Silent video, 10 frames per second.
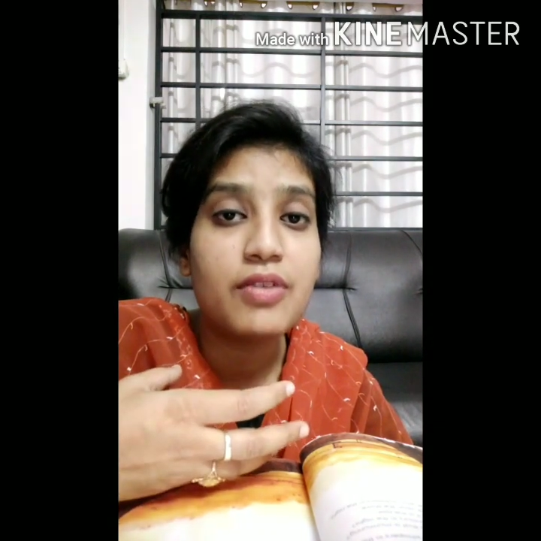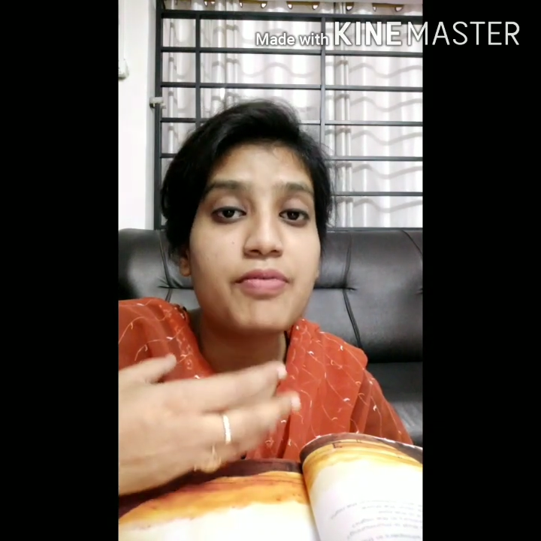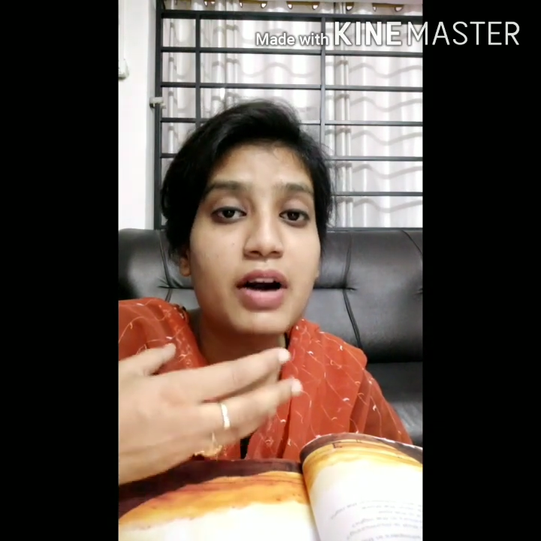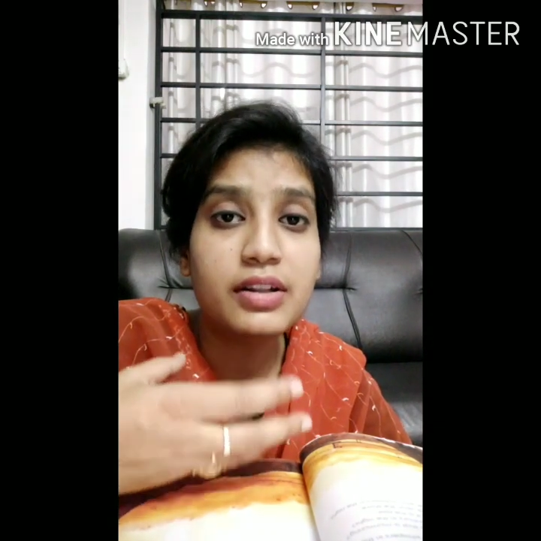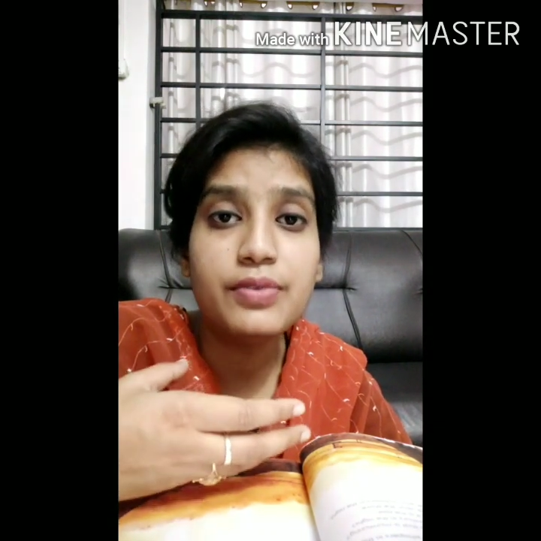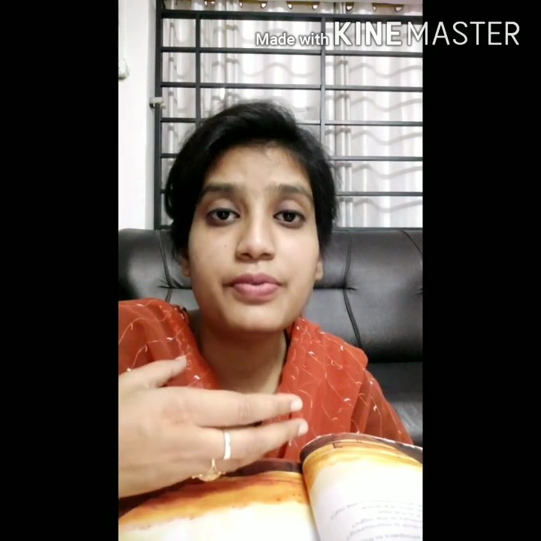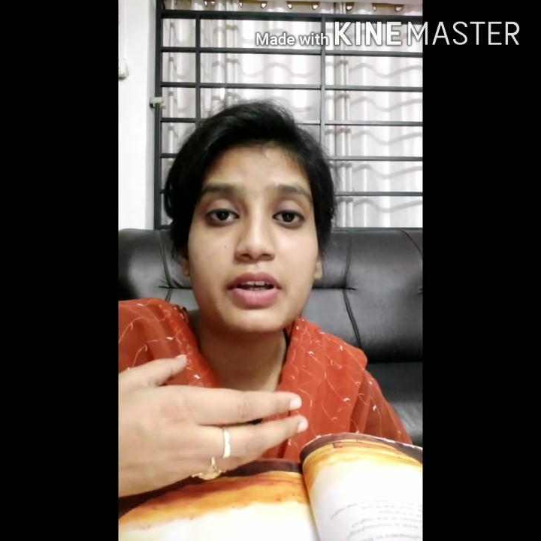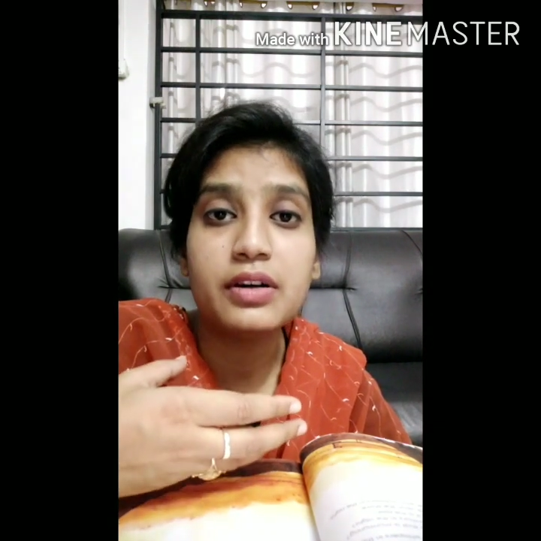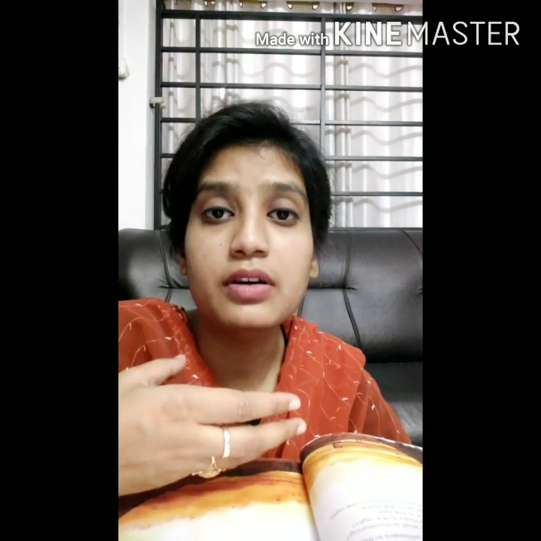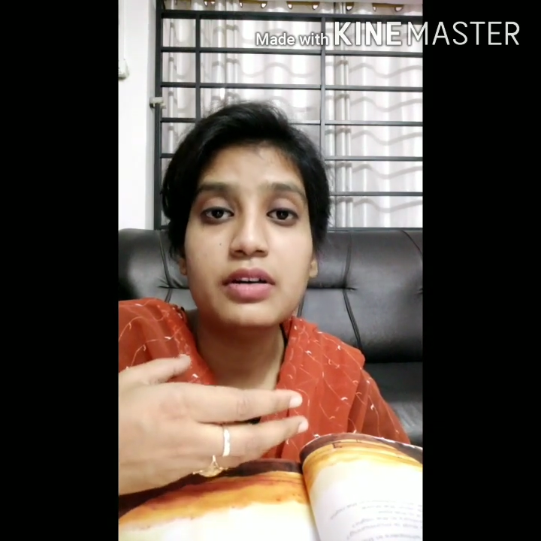father
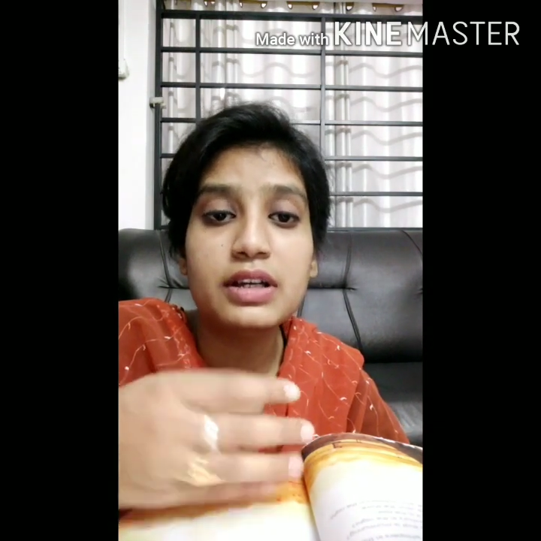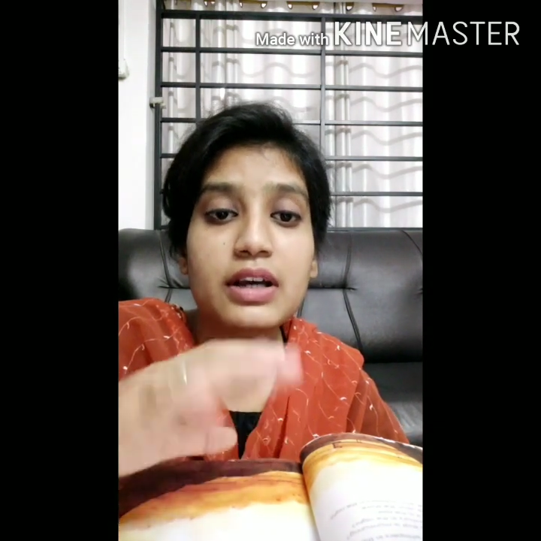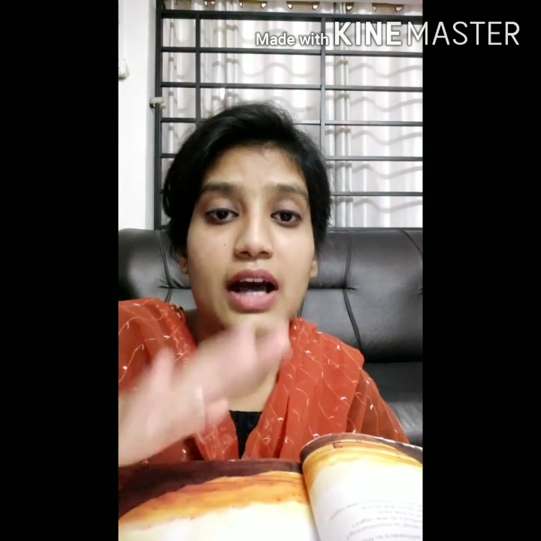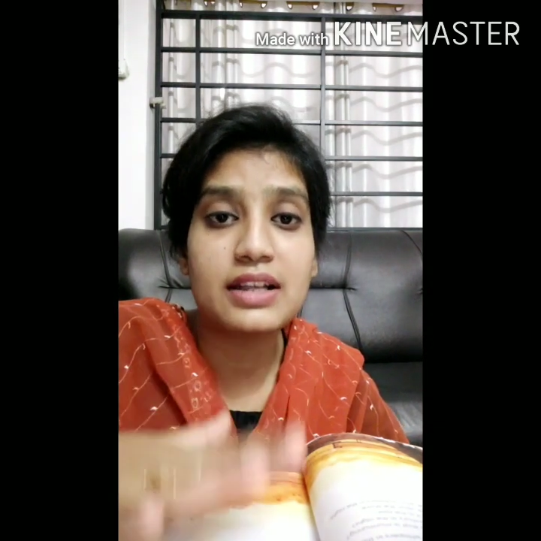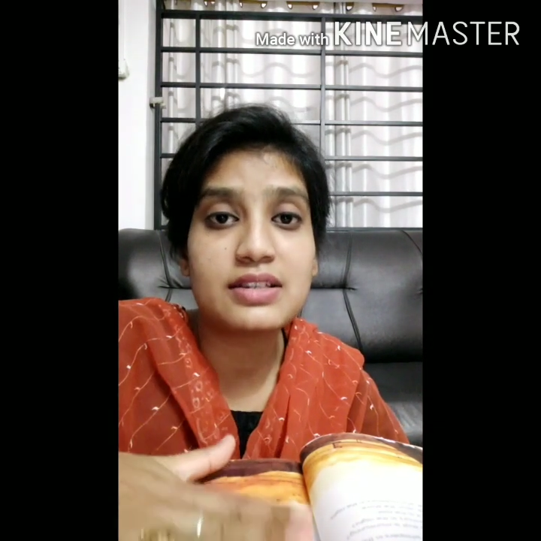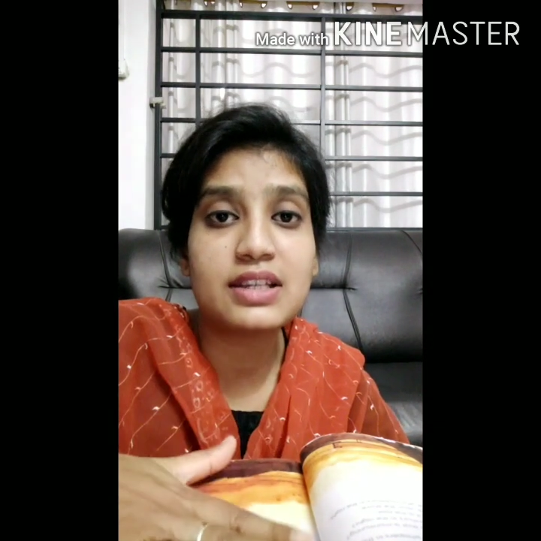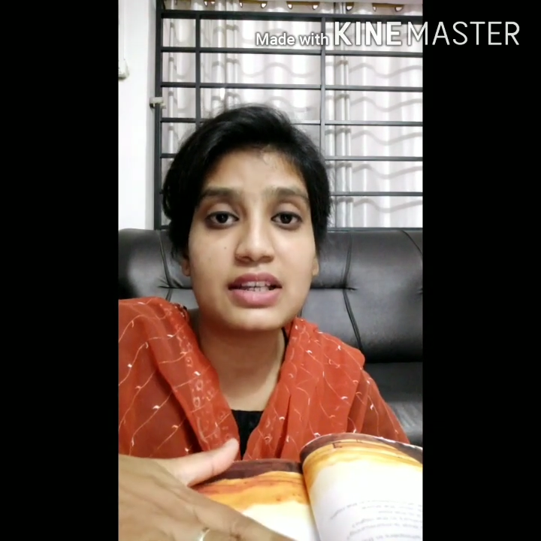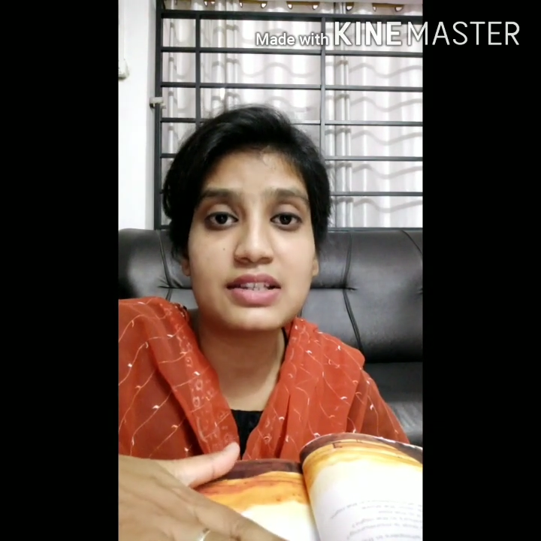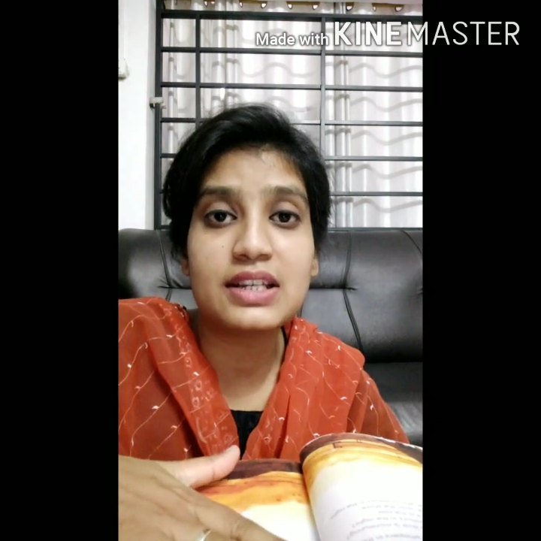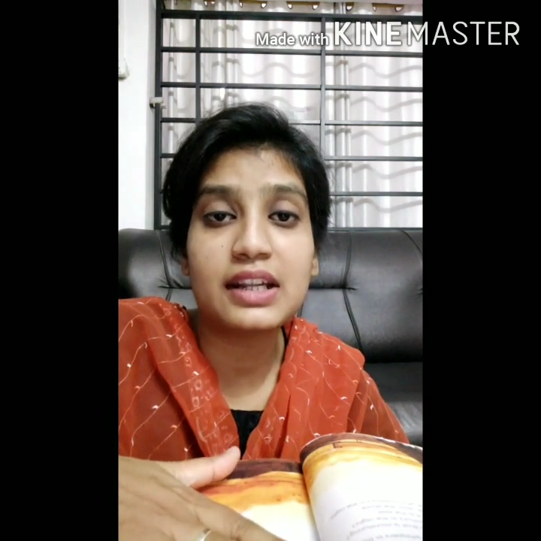figure, as
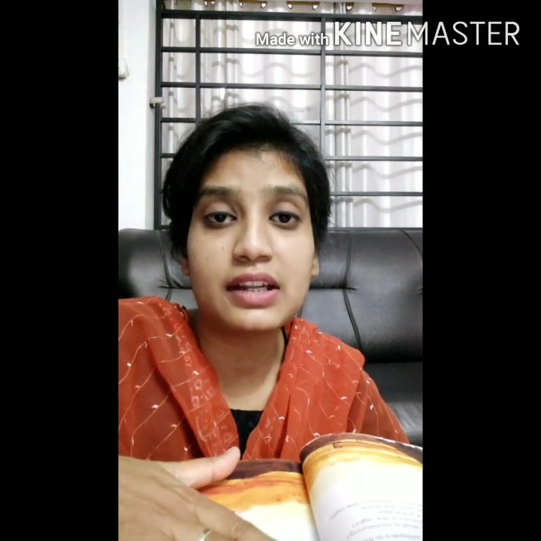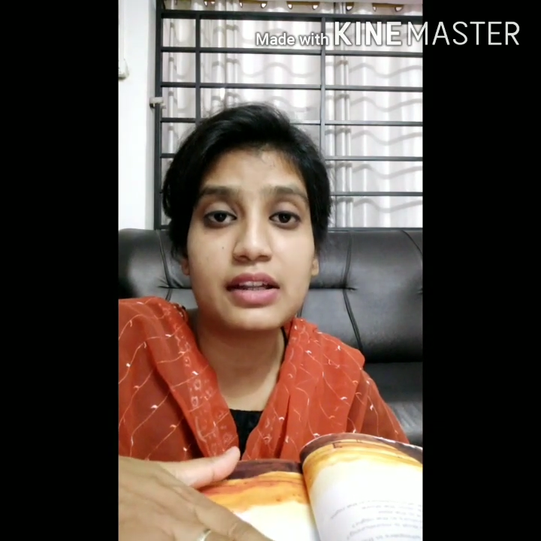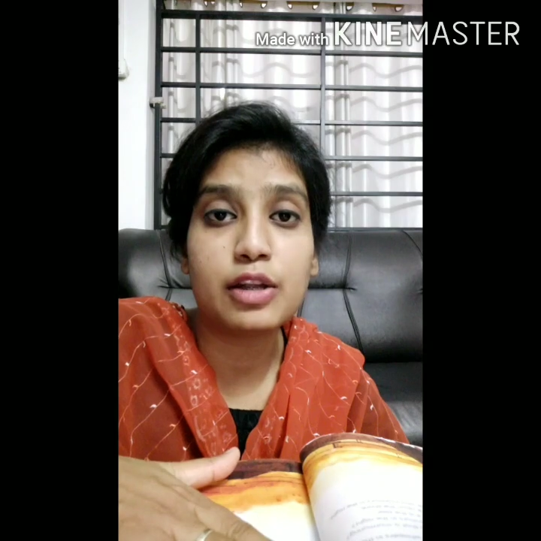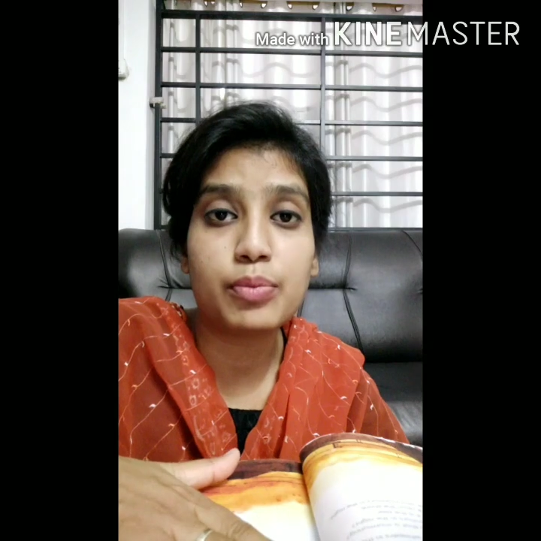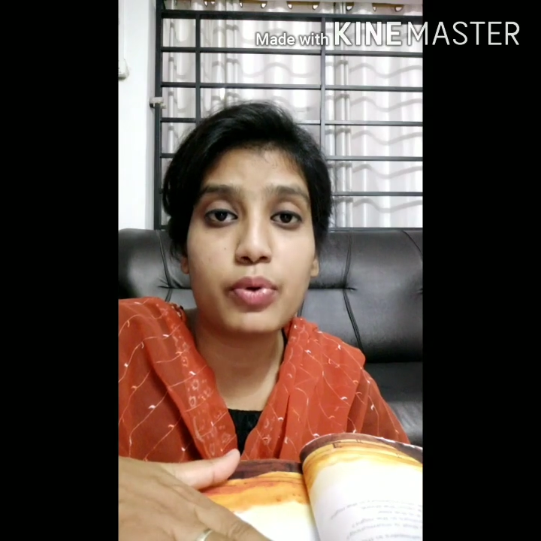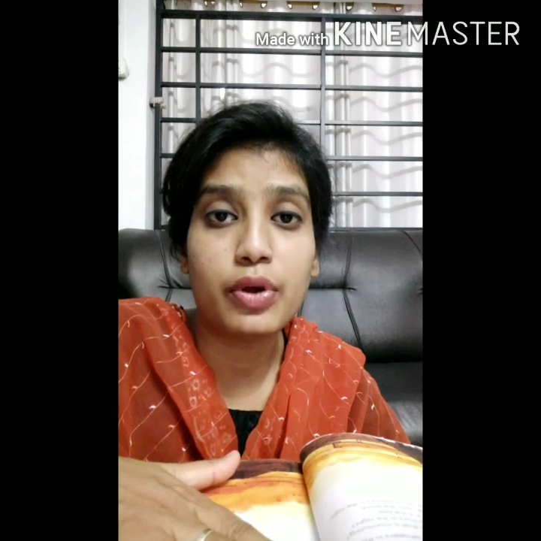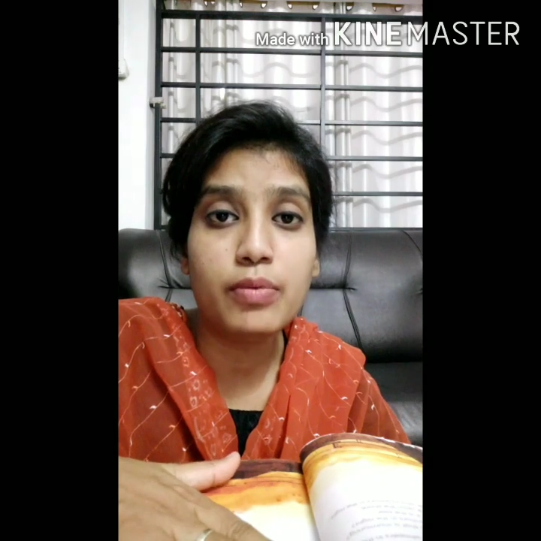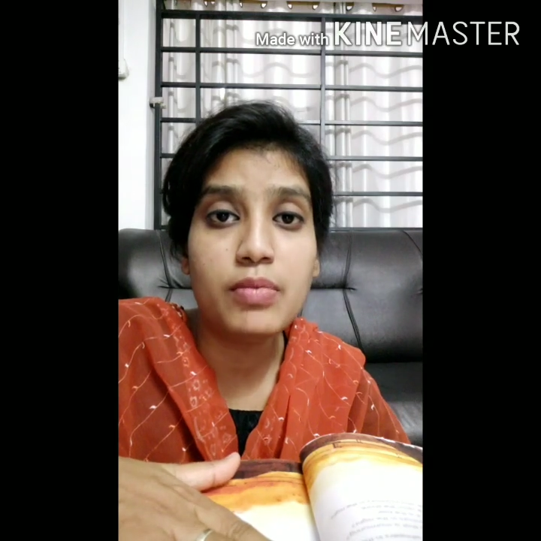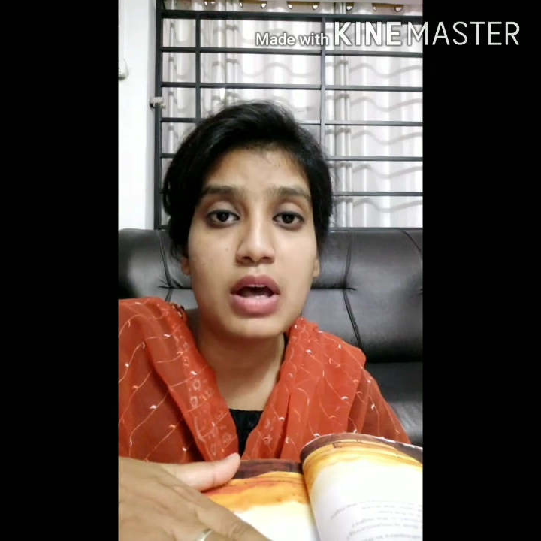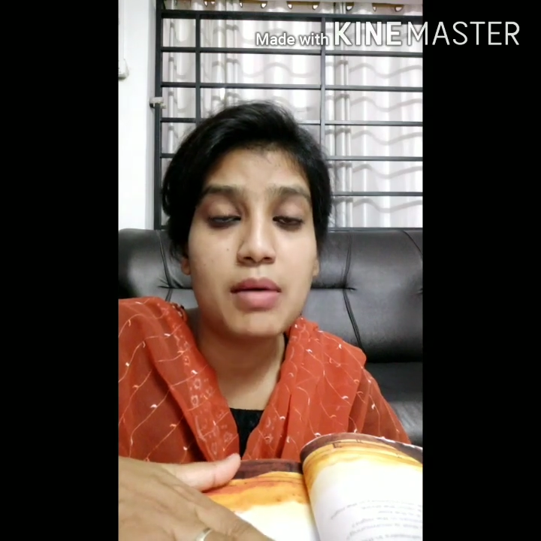stated in the poem,